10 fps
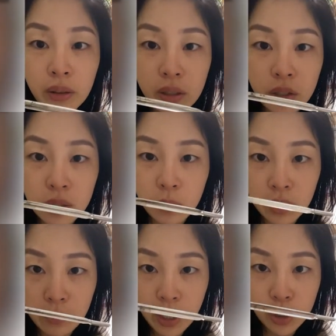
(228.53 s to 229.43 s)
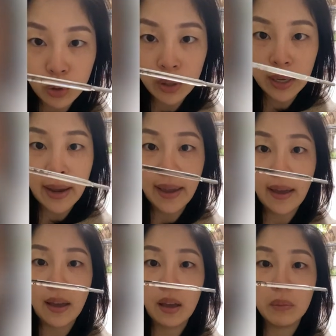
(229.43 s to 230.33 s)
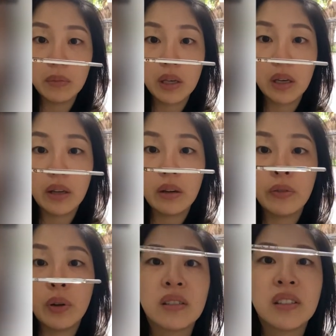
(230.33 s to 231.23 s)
they just want to make sure that I am clear.